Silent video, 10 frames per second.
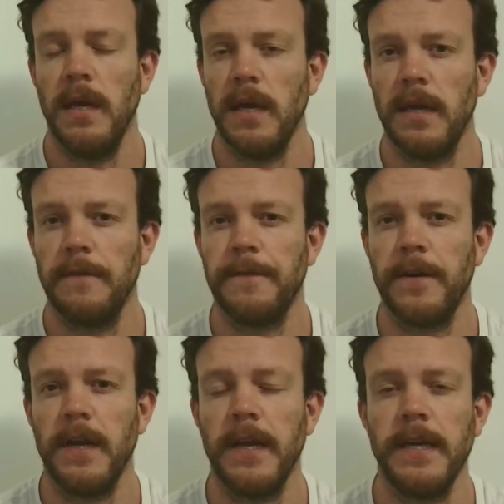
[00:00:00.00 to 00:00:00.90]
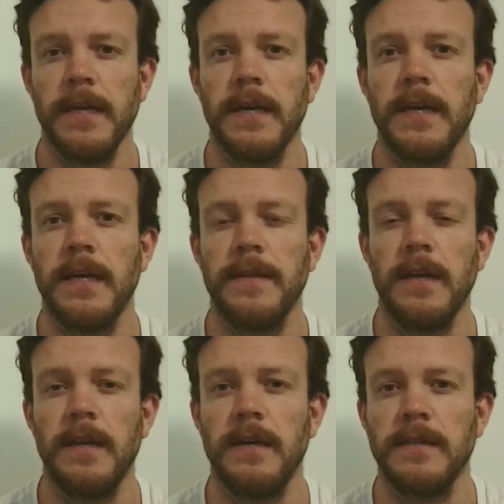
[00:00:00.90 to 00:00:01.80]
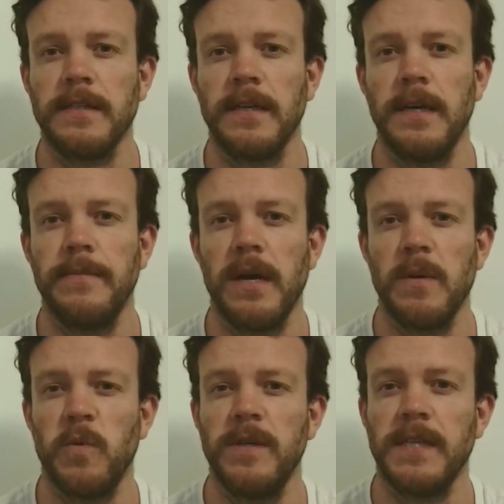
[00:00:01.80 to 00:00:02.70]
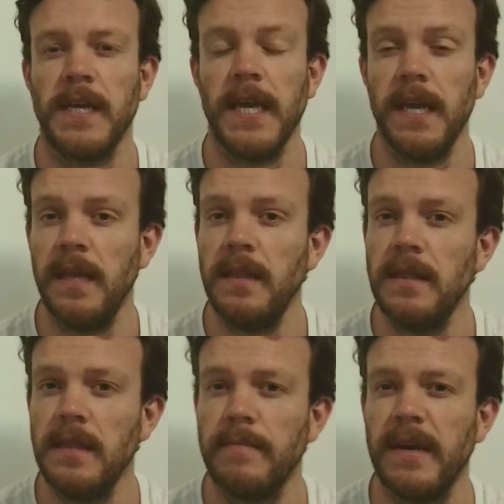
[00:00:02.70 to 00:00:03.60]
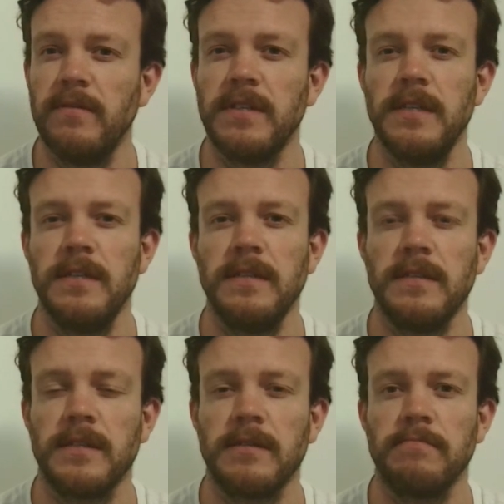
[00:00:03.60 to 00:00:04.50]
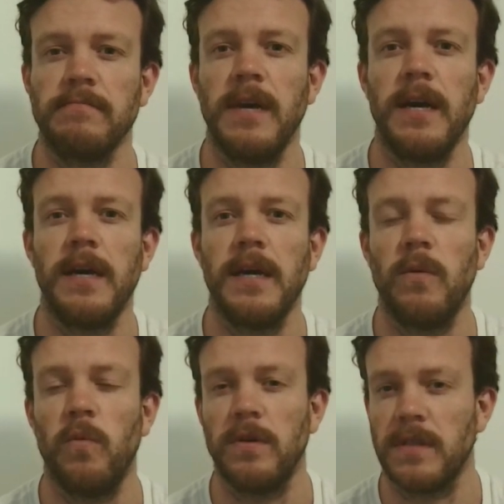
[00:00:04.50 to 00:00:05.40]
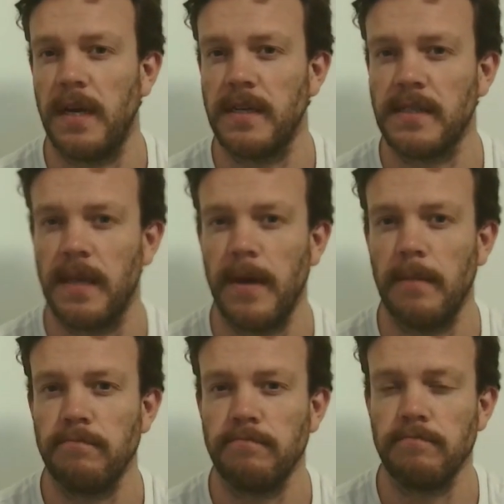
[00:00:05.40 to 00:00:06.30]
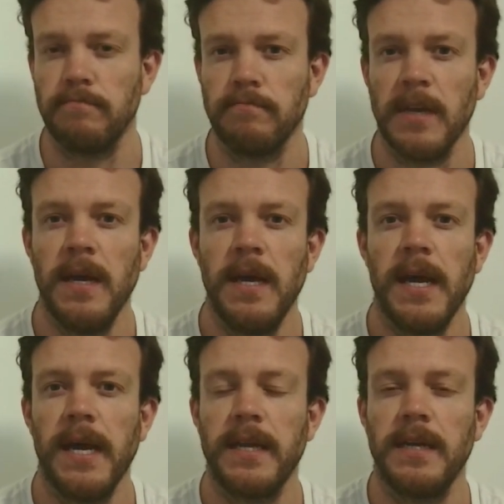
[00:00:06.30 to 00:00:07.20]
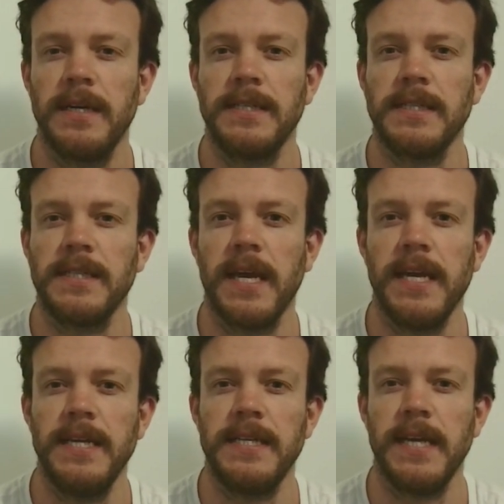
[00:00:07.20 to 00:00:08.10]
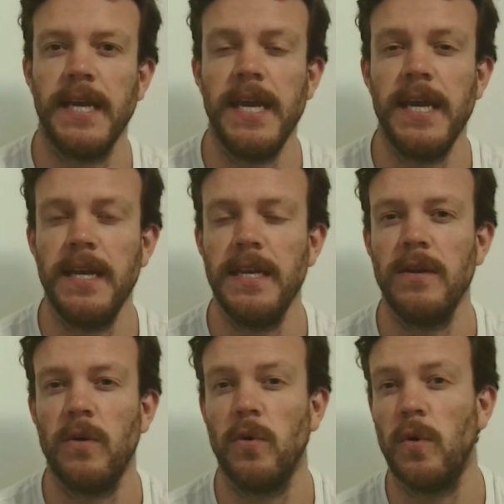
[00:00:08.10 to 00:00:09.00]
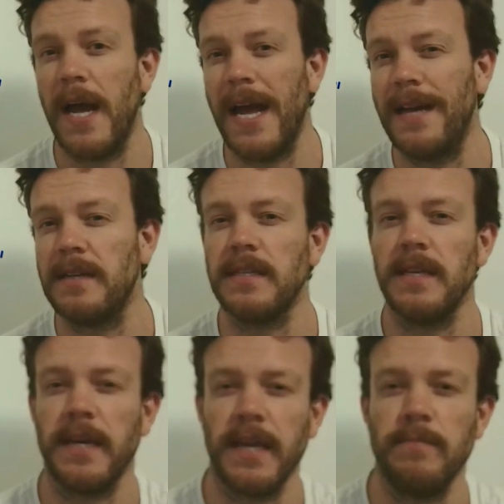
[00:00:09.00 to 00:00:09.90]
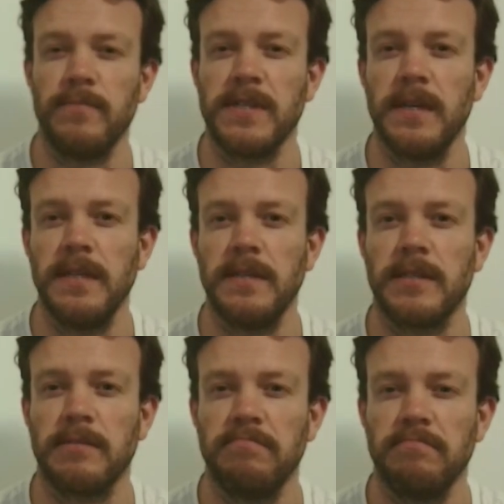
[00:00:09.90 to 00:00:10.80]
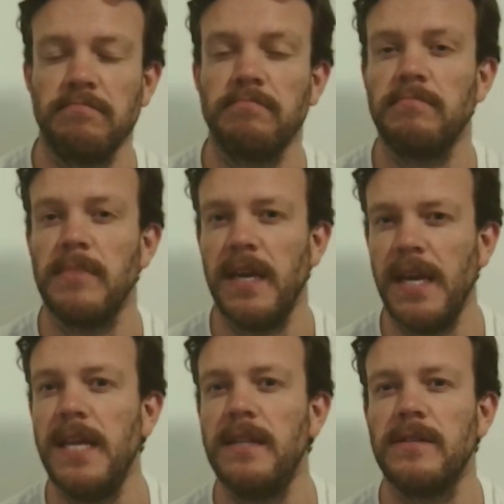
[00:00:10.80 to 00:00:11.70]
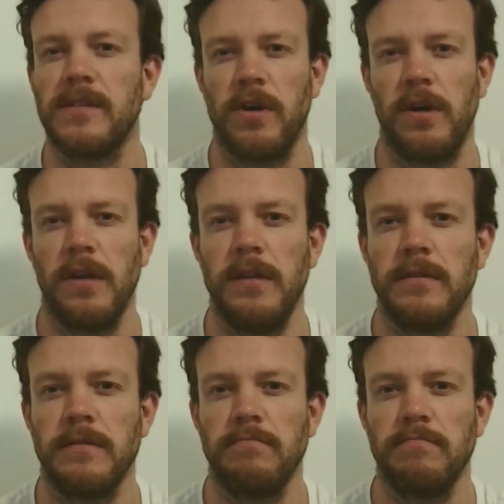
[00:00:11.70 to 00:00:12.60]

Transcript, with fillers: And finally, uh, the last time I was in the mountains uh, was last summer, and I stayed in or at a campsite in Scotland.